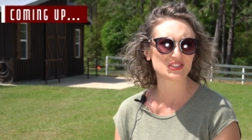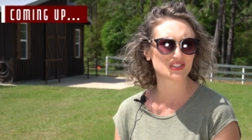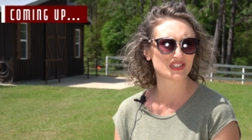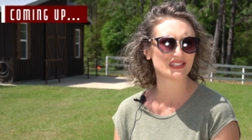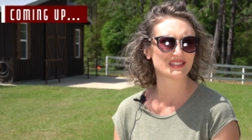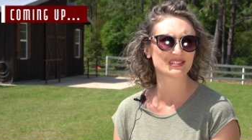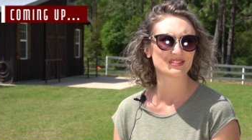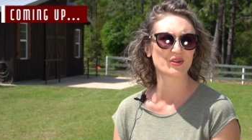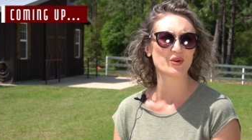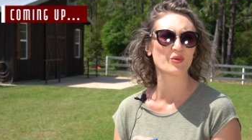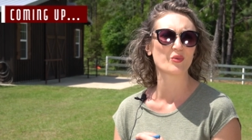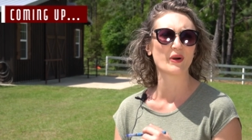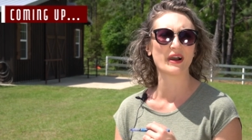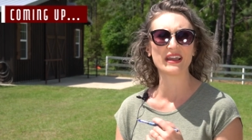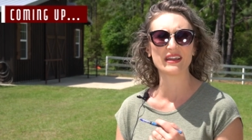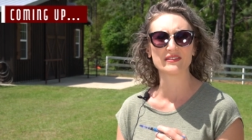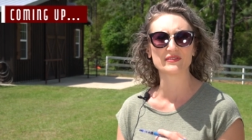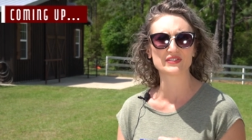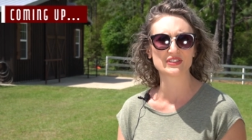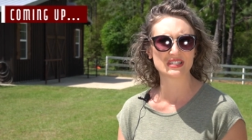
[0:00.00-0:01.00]
She's a
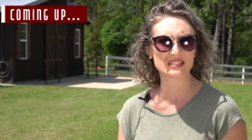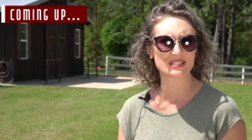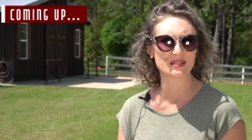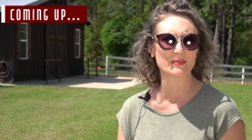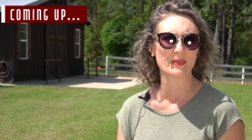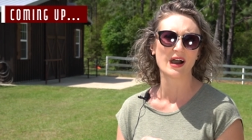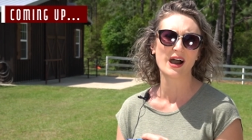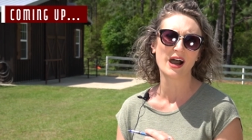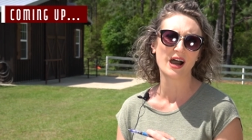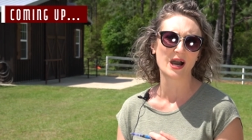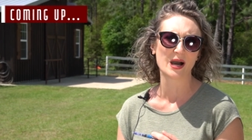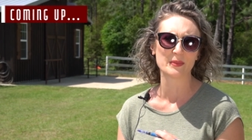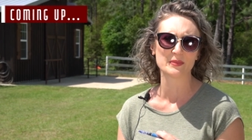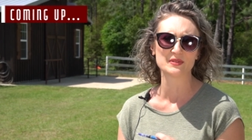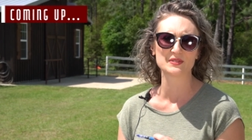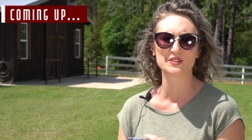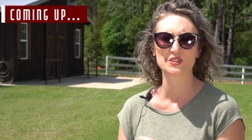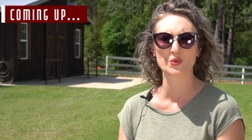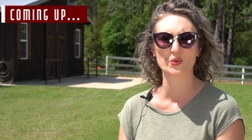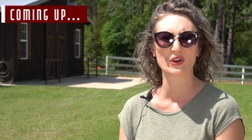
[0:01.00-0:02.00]
wife, she's a mom.
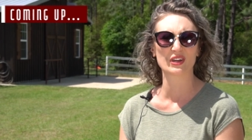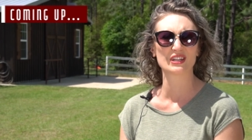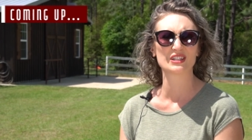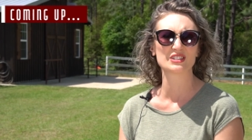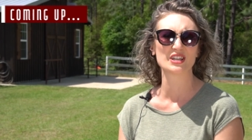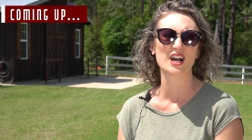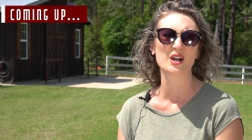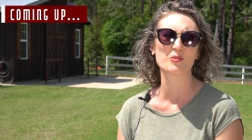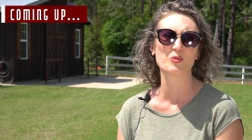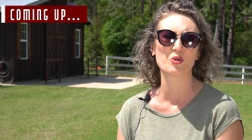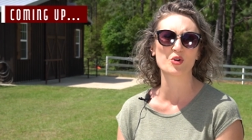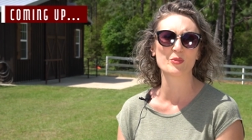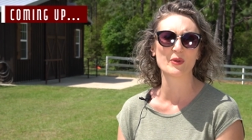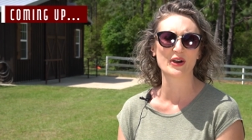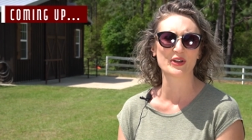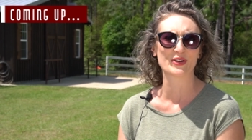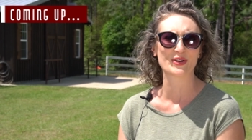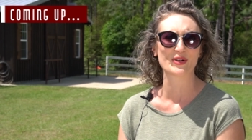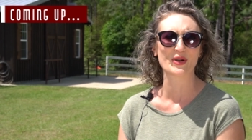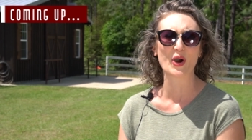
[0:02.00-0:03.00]
And so we're gonna talk more
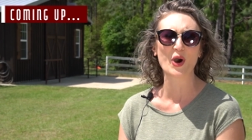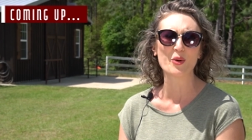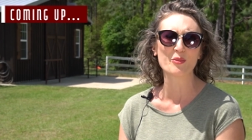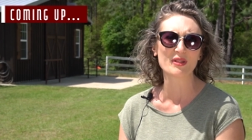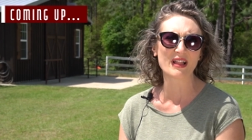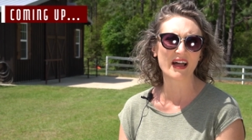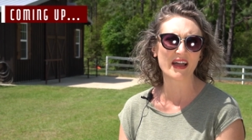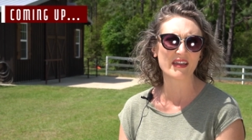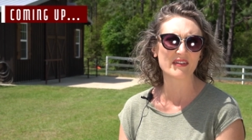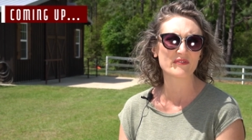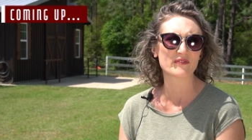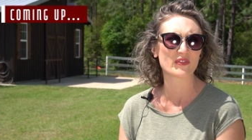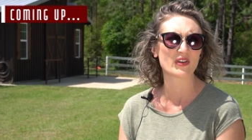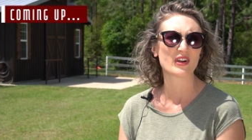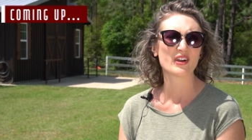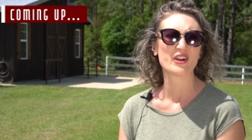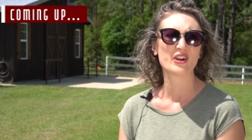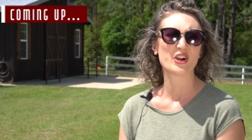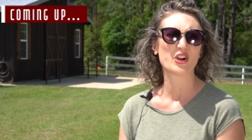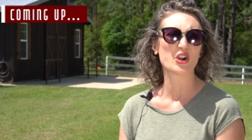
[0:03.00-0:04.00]
about her home life,
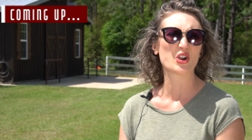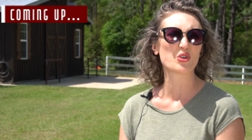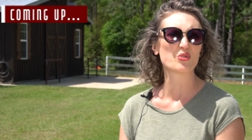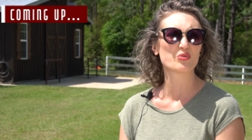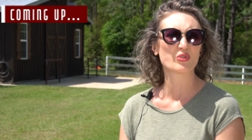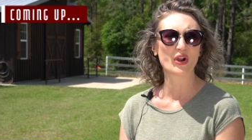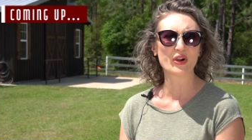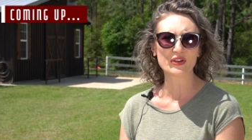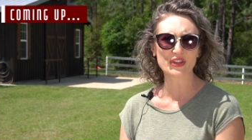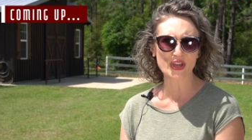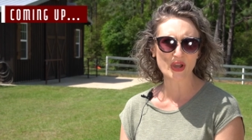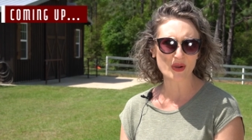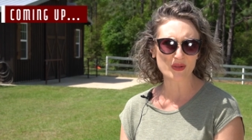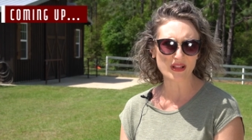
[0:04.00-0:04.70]
her rodeo